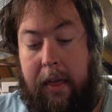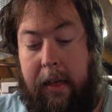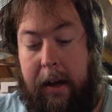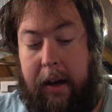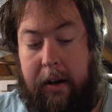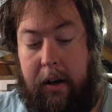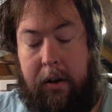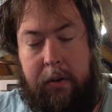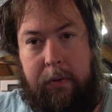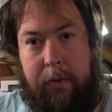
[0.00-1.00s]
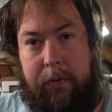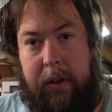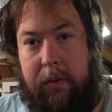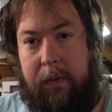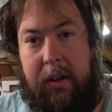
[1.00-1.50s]
Then a
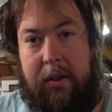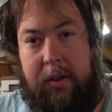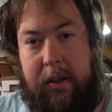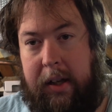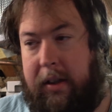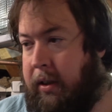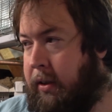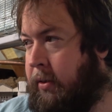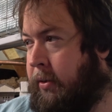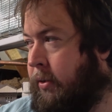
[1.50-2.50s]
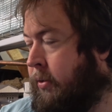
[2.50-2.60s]
few photos later,